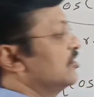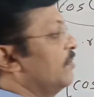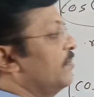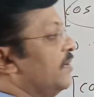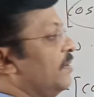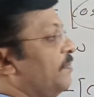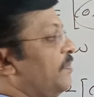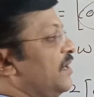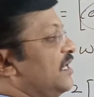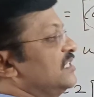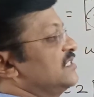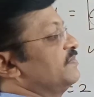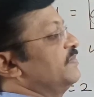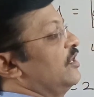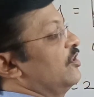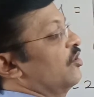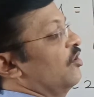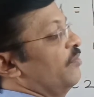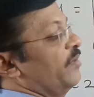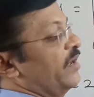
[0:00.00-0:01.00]

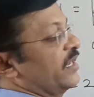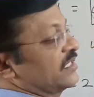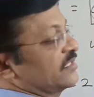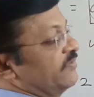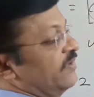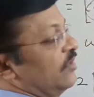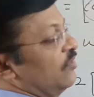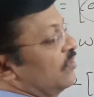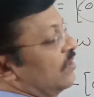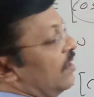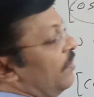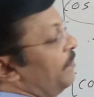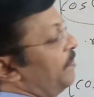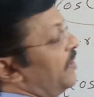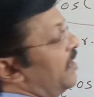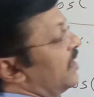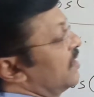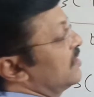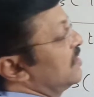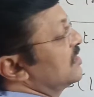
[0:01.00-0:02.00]
replacement of x. When you
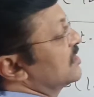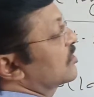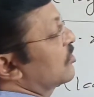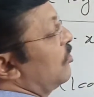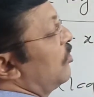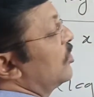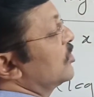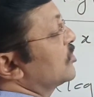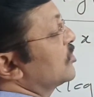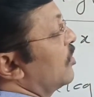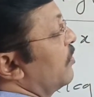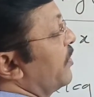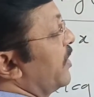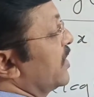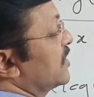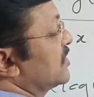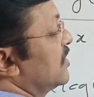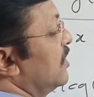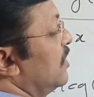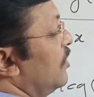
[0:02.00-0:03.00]
compare this cos of
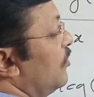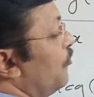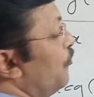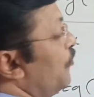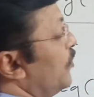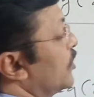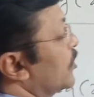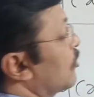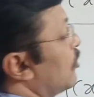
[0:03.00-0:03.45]
x with